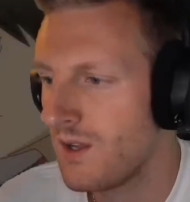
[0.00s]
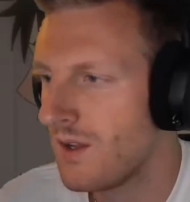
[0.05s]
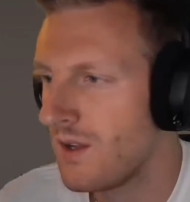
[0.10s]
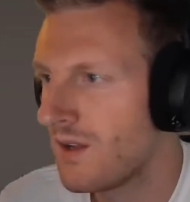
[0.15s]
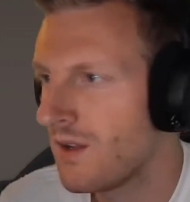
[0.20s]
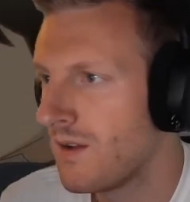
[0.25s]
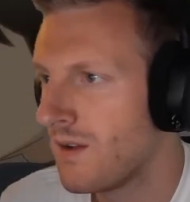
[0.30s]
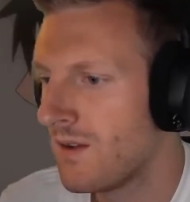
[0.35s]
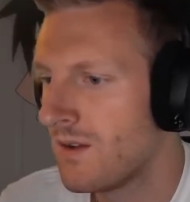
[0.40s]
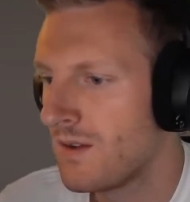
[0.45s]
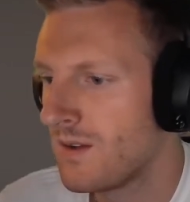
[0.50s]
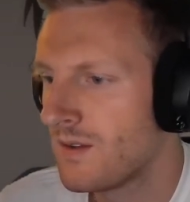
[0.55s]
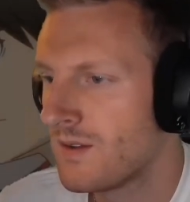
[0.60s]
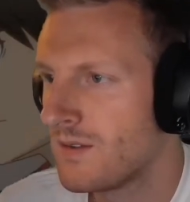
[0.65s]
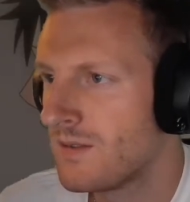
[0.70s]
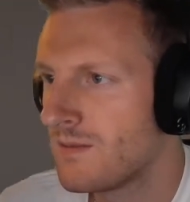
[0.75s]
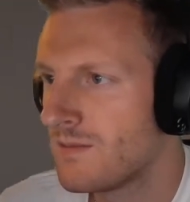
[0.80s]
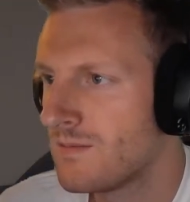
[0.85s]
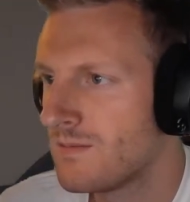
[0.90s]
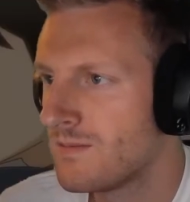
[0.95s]

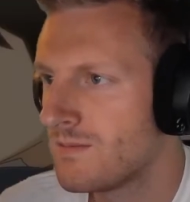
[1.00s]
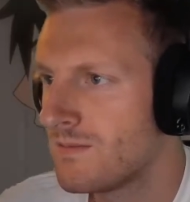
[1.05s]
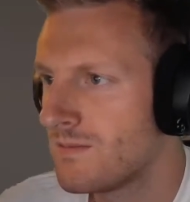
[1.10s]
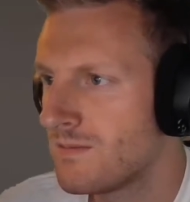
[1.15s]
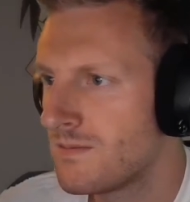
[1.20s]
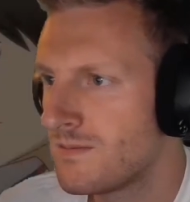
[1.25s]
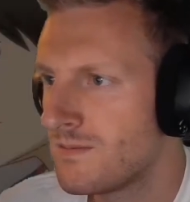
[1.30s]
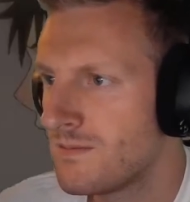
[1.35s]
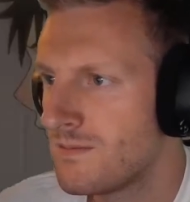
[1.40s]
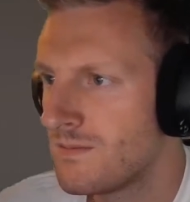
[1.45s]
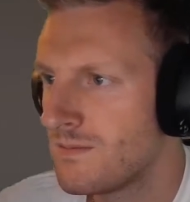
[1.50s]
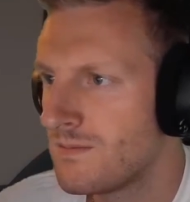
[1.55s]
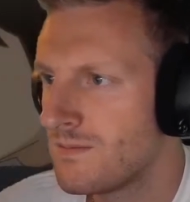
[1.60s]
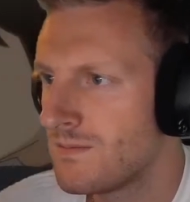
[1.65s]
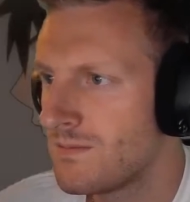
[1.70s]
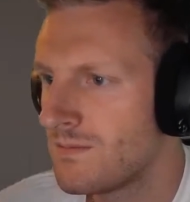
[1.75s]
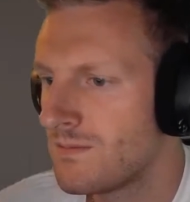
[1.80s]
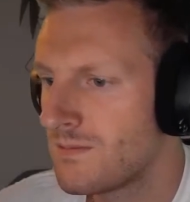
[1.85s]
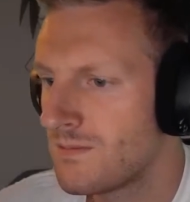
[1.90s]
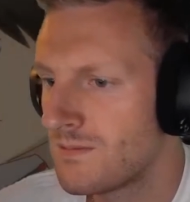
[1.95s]

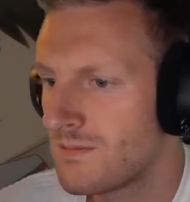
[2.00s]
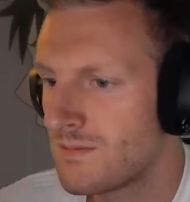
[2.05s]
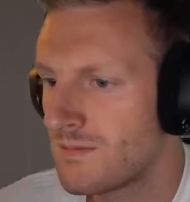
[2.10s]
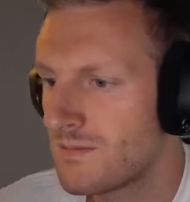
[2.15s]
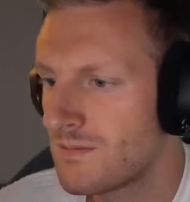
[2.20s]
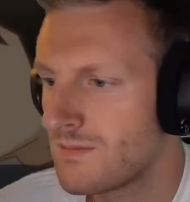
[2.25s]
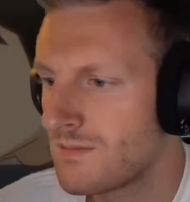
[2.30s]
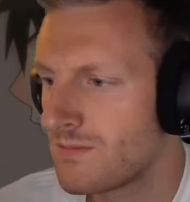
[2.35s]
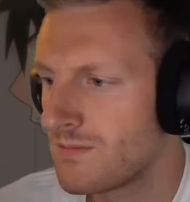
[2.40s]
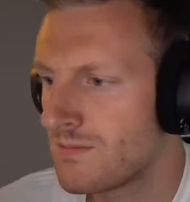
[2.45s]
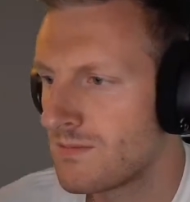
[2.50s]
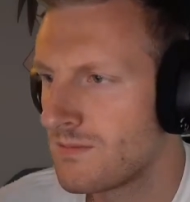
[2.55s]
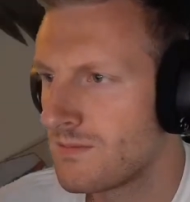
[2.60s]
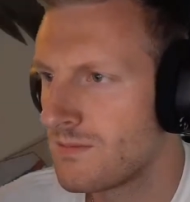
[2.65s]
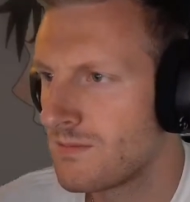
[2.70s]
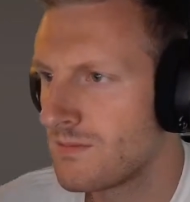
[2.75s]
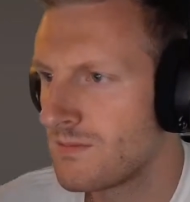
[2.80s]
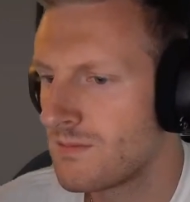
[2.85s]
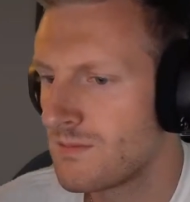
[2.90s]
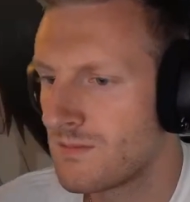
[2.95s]

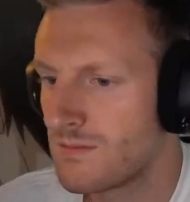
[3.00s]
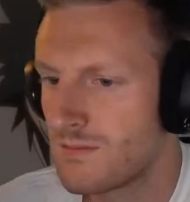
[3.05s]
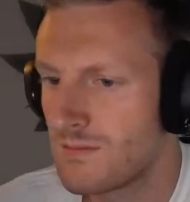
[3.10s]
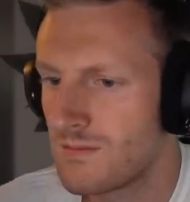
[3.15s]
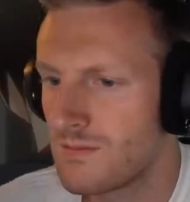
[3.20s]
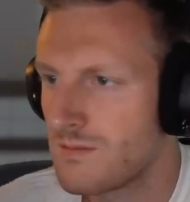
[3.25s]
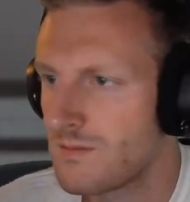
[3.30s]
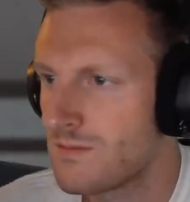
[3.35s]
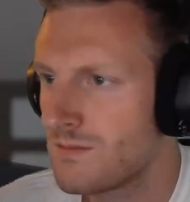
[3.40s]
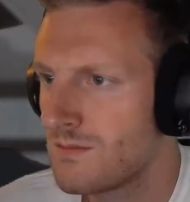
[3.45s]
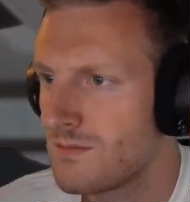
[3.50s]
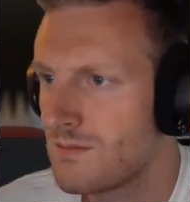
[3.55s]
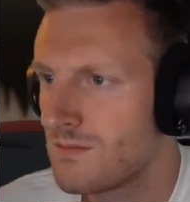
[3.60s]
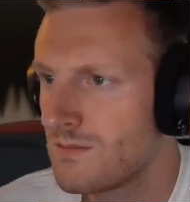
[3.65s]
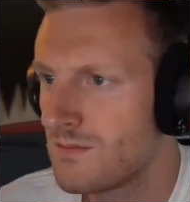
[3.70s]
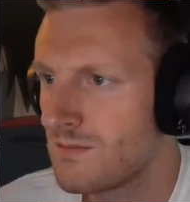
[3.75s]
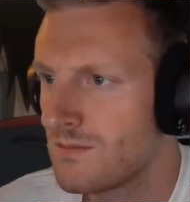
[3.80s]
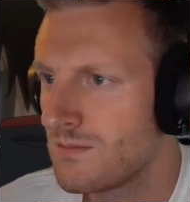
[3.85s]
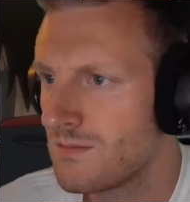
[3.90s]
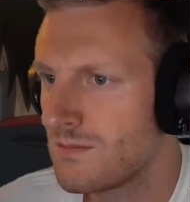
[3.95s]

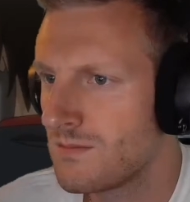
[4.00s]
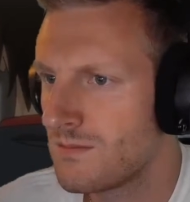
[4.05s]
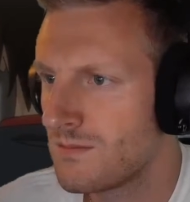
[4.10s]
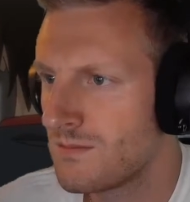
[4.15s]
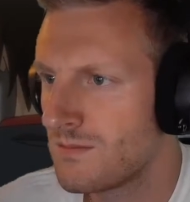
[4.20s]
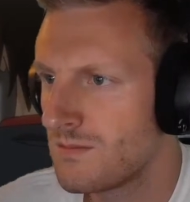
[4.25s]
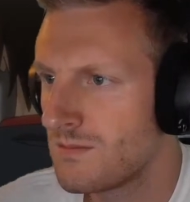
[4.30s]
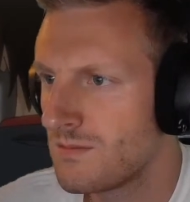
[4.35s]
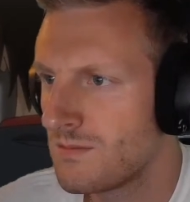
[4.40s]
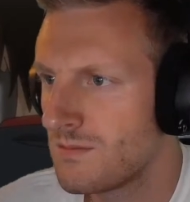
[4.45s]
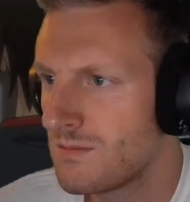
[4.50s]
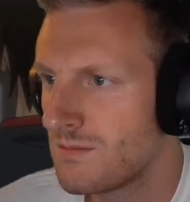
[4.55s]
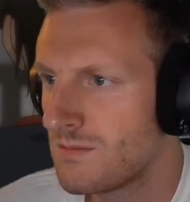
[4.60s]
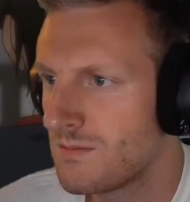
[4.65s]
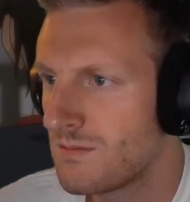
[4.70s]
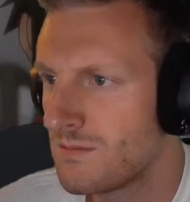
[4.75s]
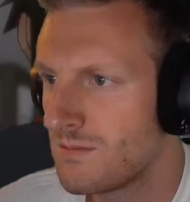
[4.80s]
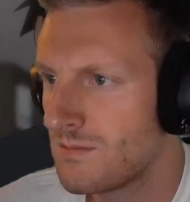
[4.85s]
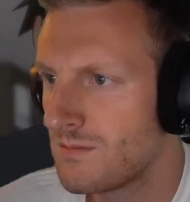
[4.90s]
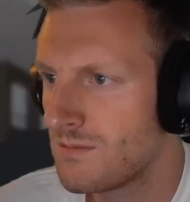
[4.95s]

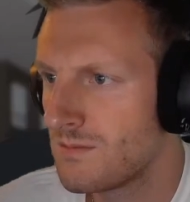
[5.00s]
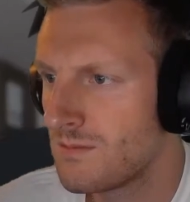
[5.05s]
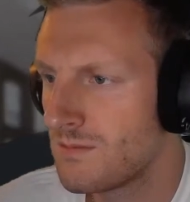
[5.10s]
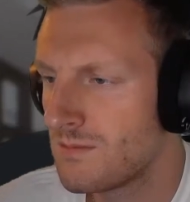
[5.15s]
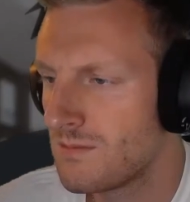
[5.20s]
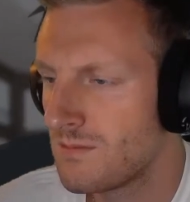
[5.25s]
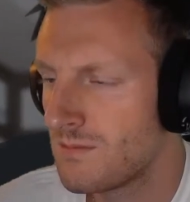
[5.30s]
No one is speaking in this clip.